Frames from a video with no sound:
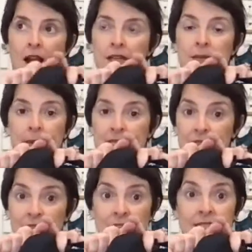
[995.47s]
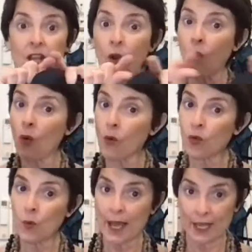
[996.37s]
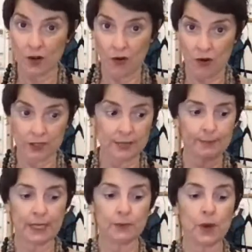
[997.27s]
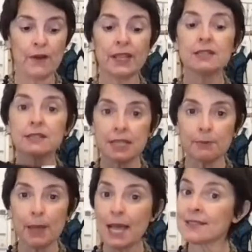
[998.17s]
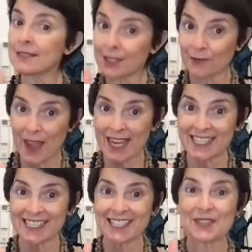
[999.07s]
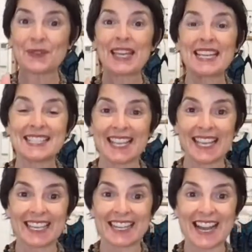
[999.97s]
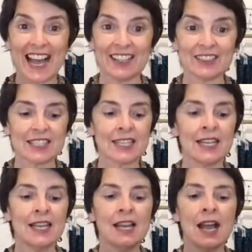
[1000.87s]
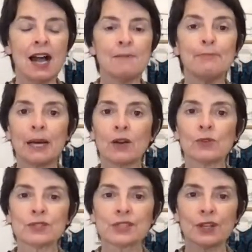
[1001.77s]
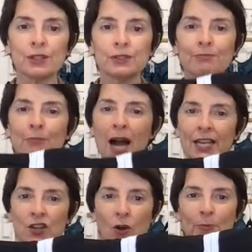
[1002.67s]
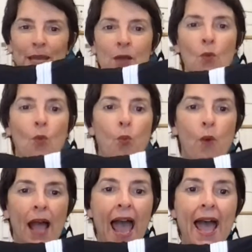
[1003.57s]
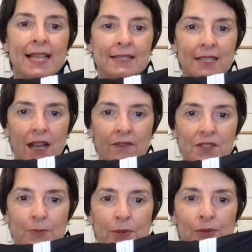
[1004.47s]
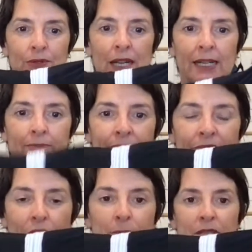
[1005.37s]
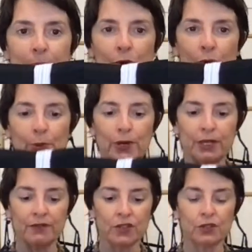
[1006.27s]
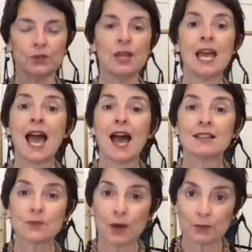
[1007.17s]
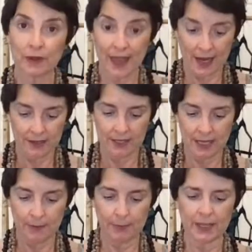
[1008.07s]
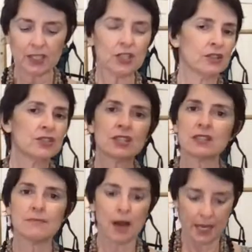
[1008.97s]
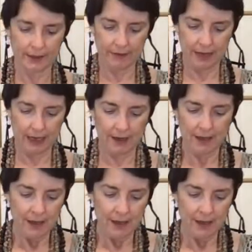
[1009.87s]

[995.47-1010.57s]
underbust elastic all the way across. But wearing a zip has its advantages for easy in and out, but also might not be as comfortable from a support point of view as one without a zip. But, you know, just a minor thing.